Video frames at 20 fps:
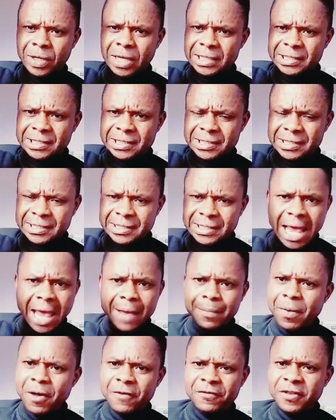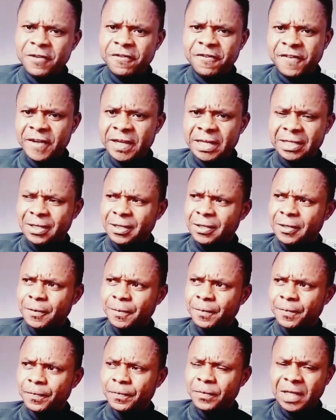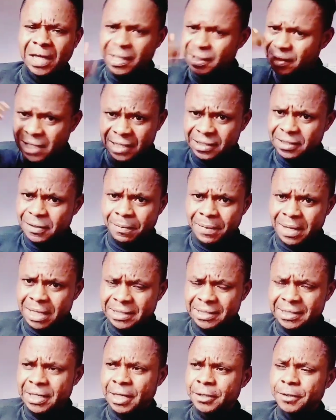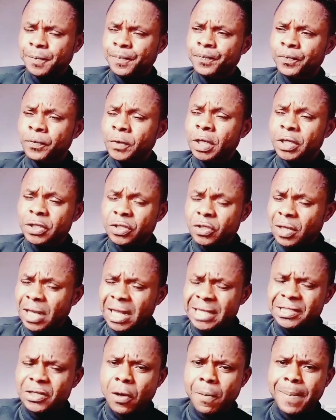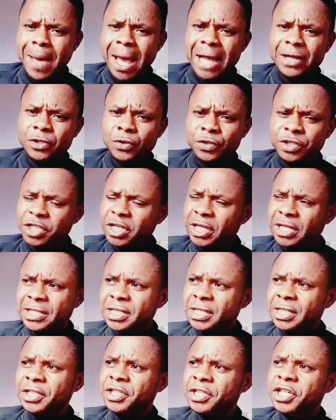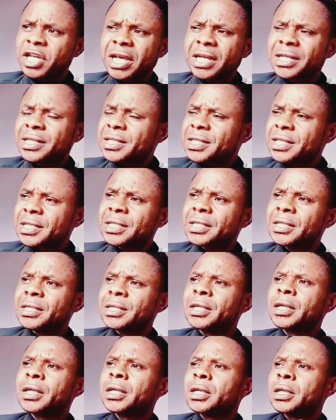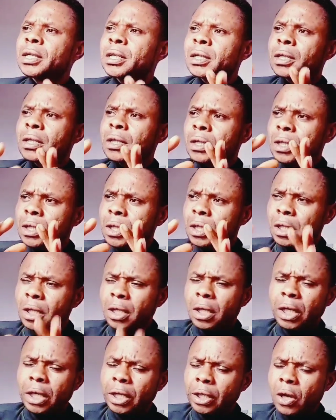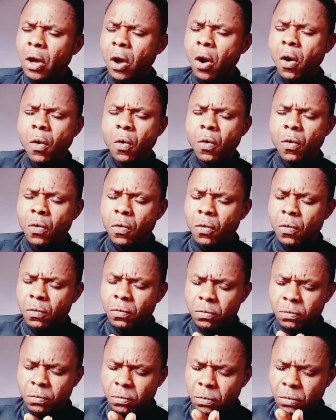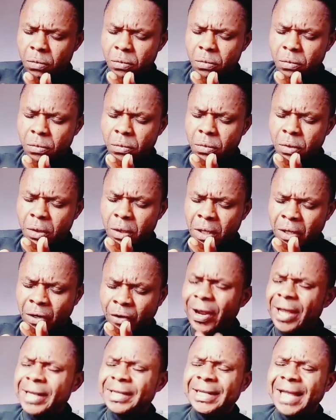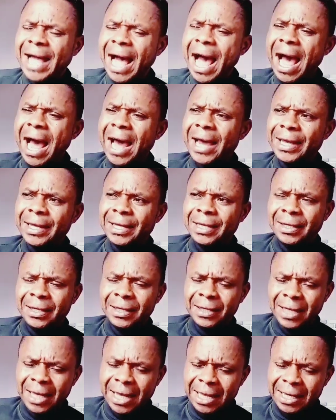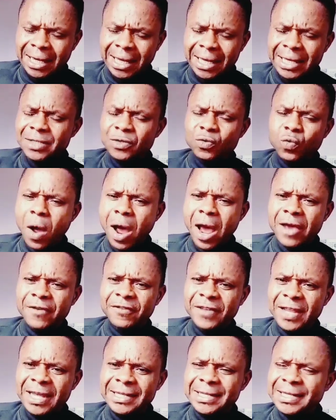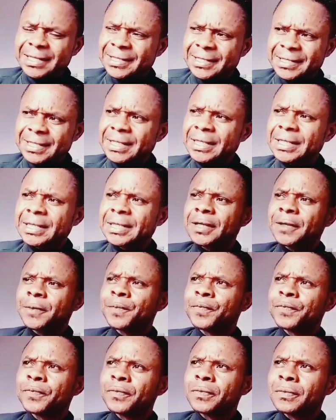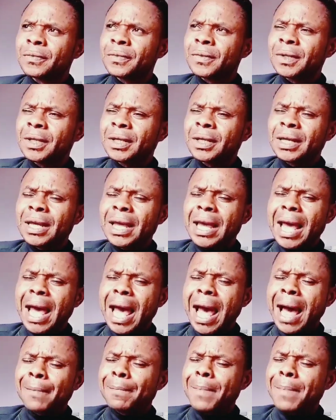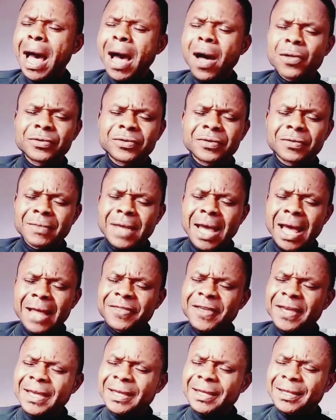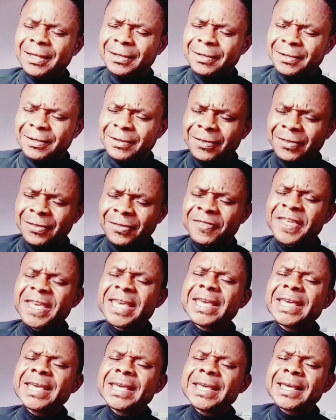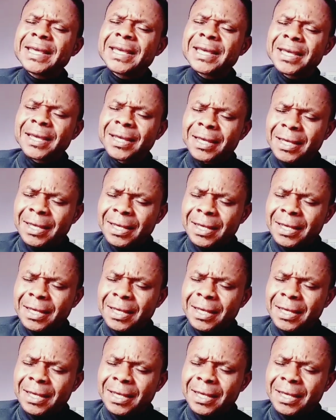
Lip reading: with a snap of the finger, because it doesn't make sense. So let's go back to JT. JT, you know, great guy, and his wife Lady C, about, I think, the